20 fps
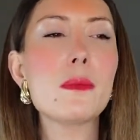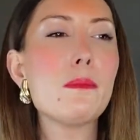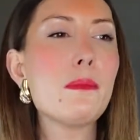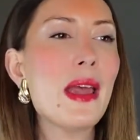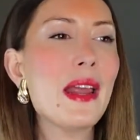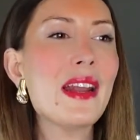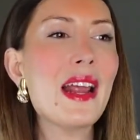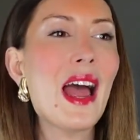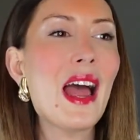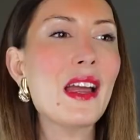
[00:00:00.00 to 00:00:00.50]

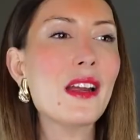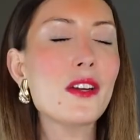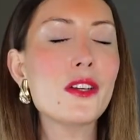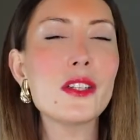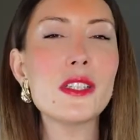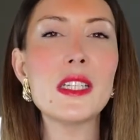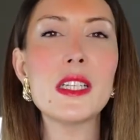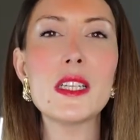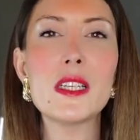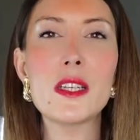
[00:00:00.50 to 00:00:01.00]
men
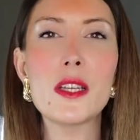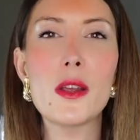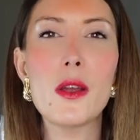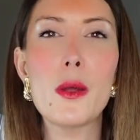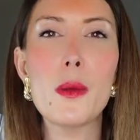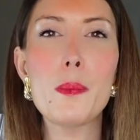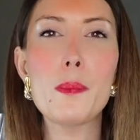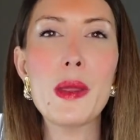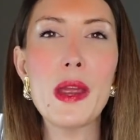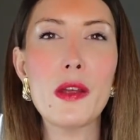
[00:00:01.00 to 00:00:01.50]
iconic
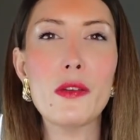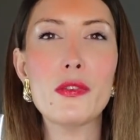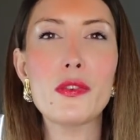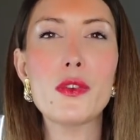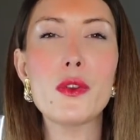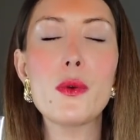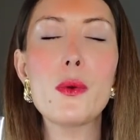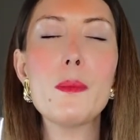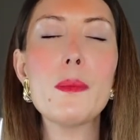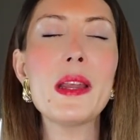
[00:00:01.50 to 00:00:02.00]

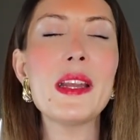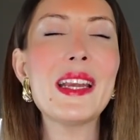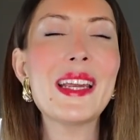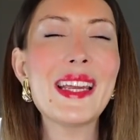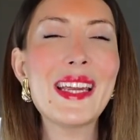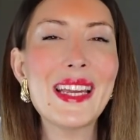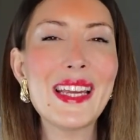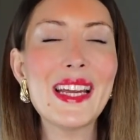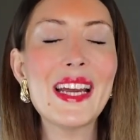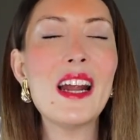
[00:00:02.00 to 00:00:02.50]
perfume, and
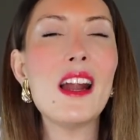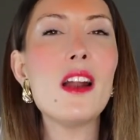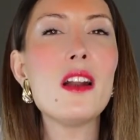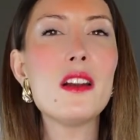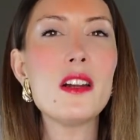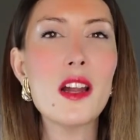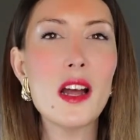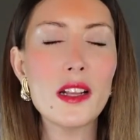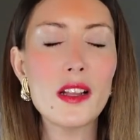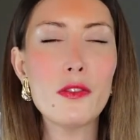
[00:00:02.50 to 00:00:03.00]
here
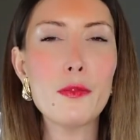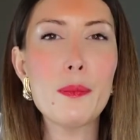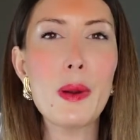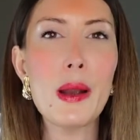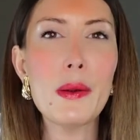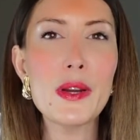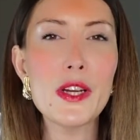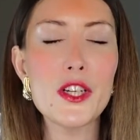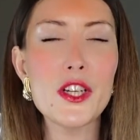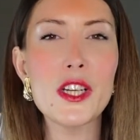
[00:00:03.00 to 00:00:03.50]
a lot of
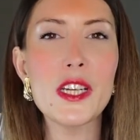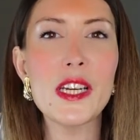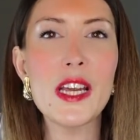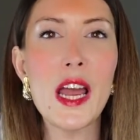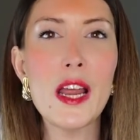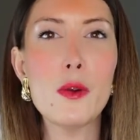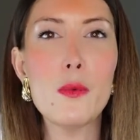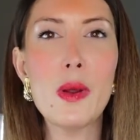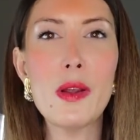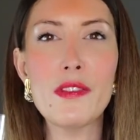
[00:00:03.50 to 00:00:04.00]
Parisian
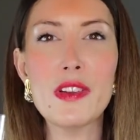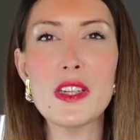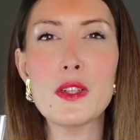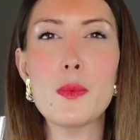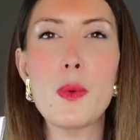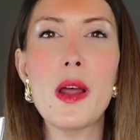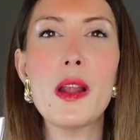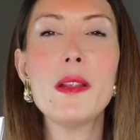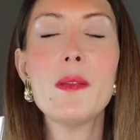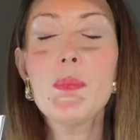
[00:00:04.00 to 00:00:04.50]
guys wear
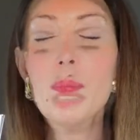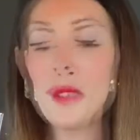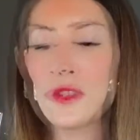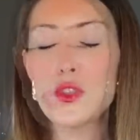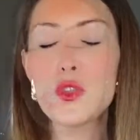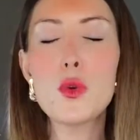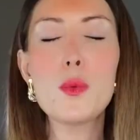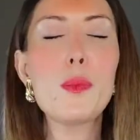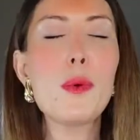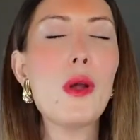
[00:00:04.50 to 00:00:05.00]
this one.
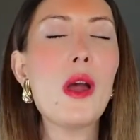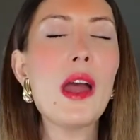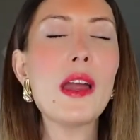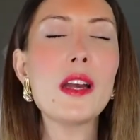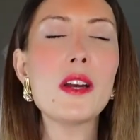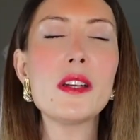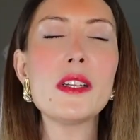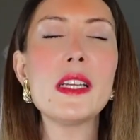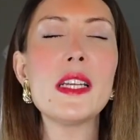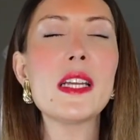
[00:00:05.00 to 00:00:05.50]
Super
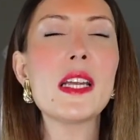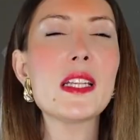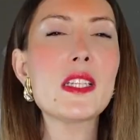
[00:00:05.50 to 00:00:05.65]
iconic.